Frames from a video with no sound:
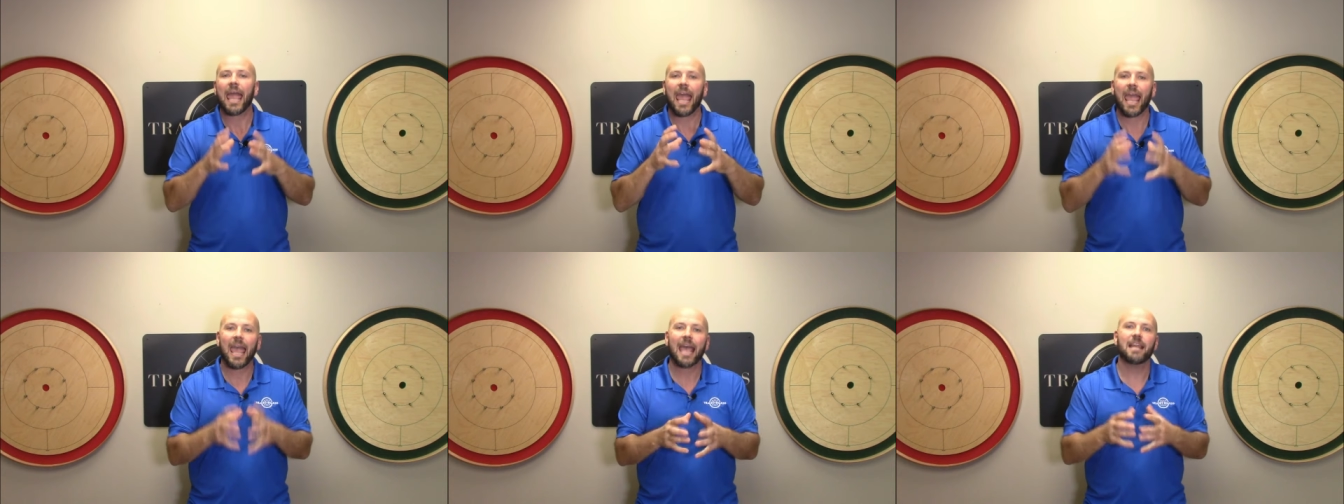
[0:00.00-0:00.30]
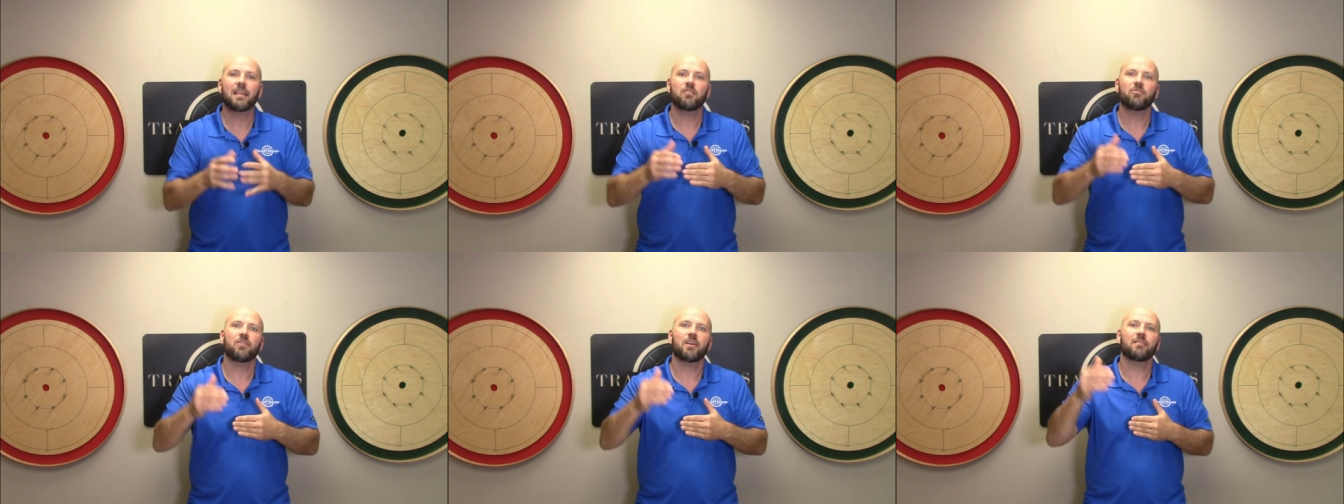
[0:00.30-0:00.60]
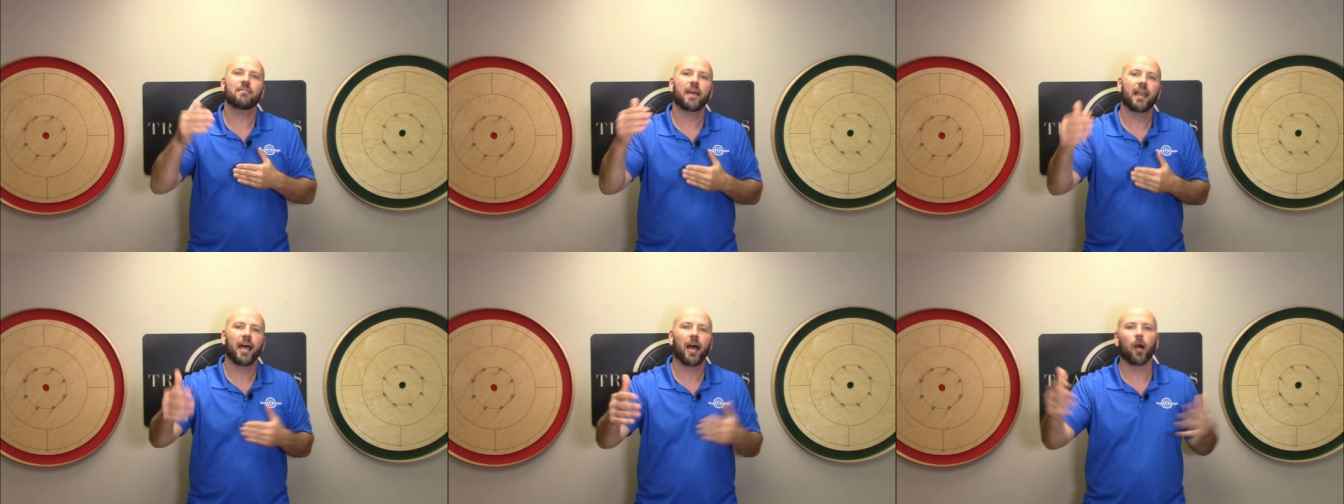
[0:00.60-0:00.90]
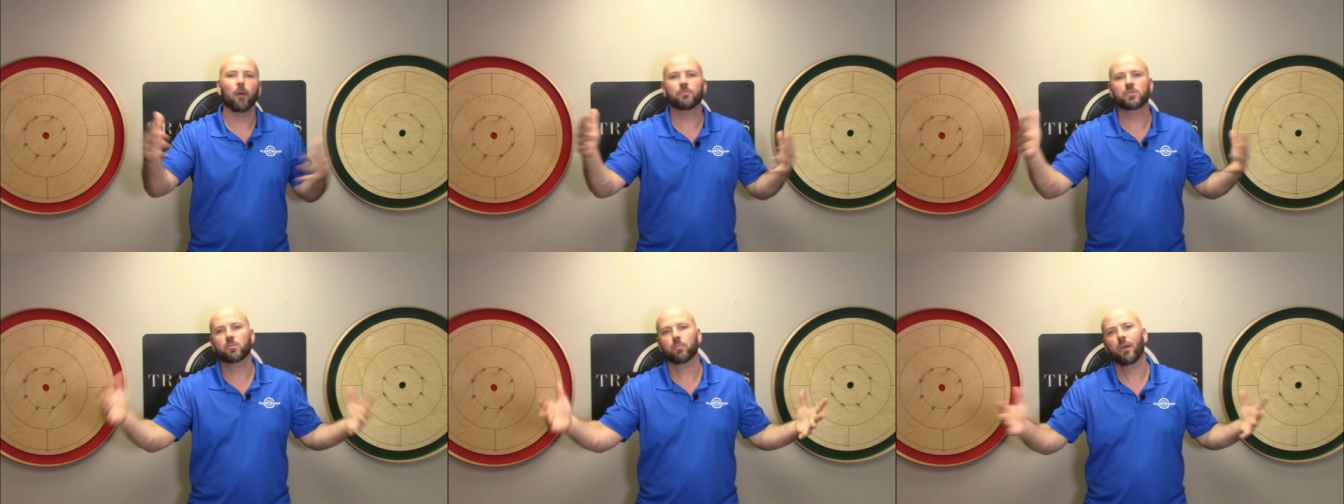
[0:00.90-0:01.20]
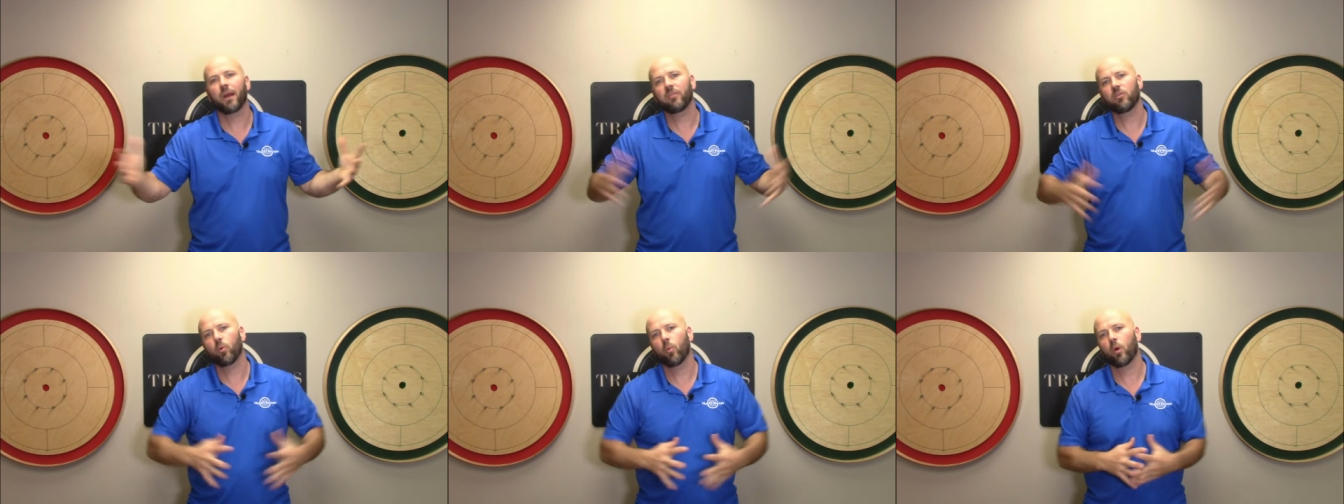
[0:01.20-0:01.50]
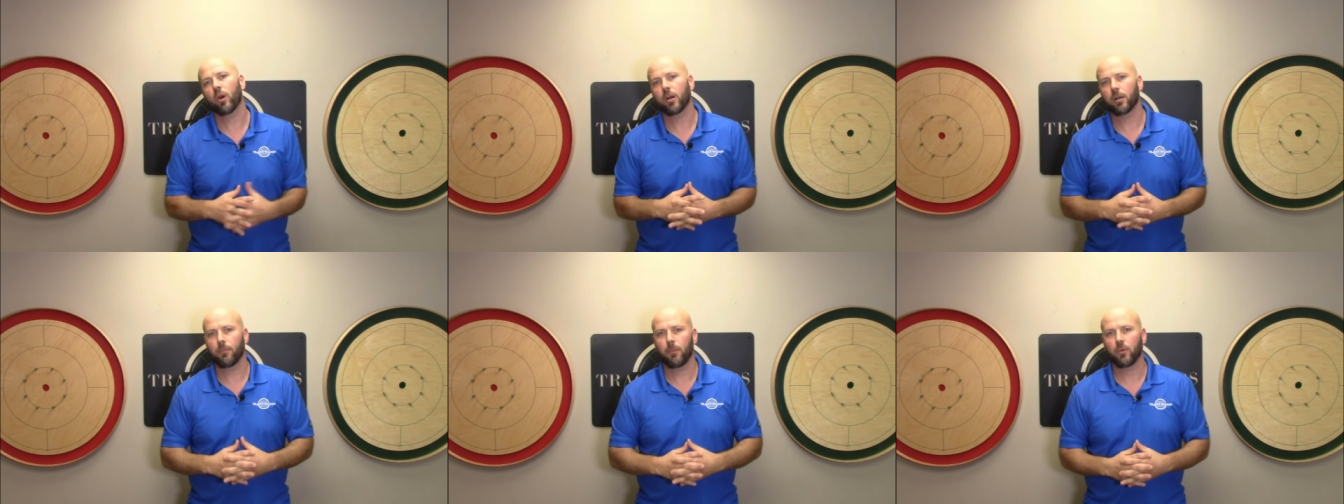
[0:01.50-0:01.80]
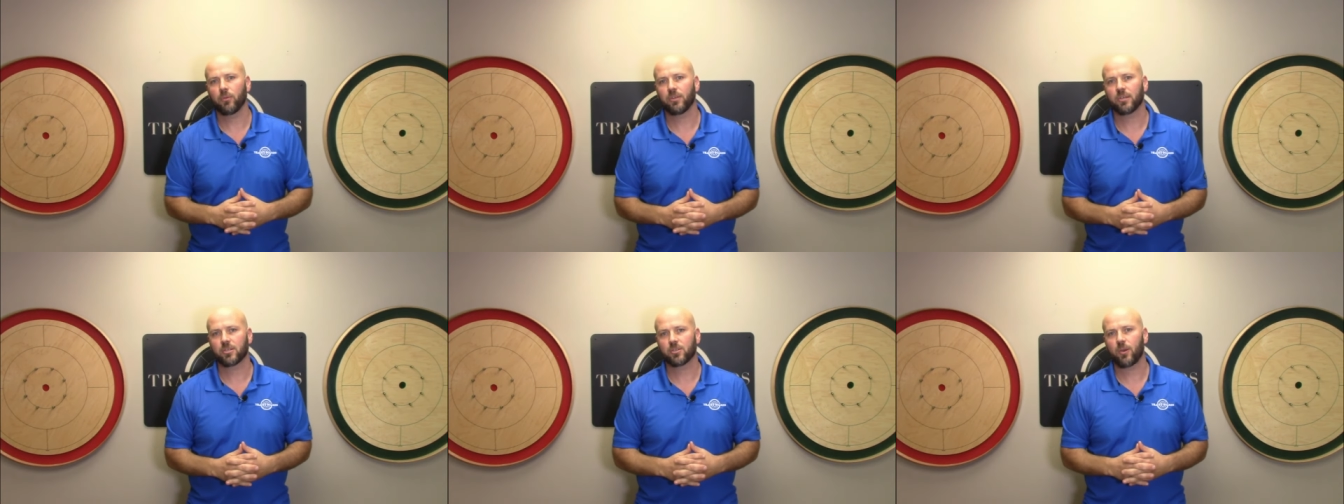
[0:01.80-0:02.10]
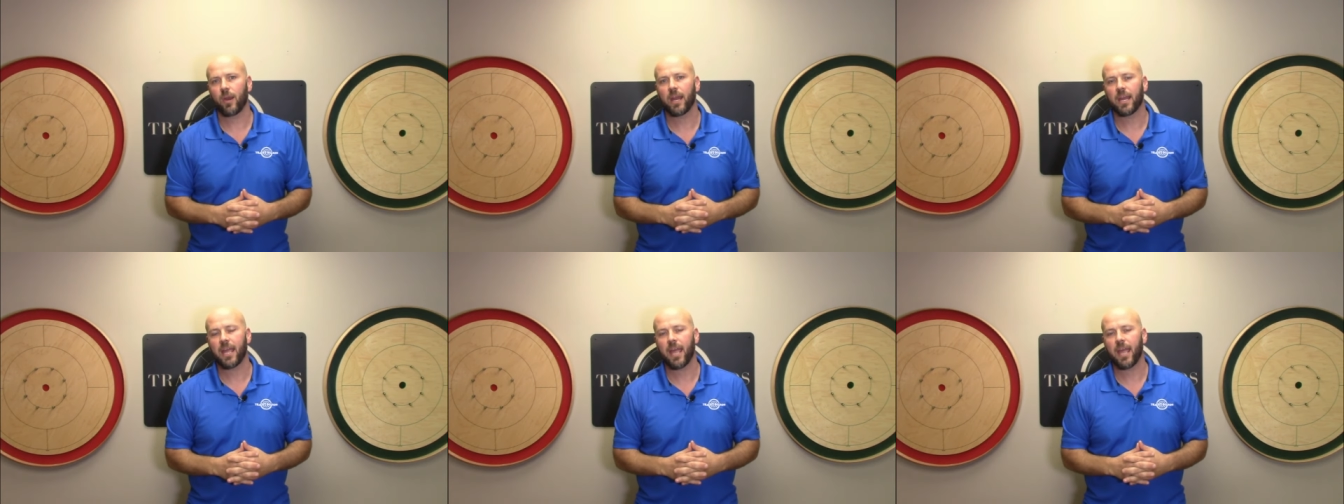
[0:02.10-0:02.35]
Anything that helps spread the word about this great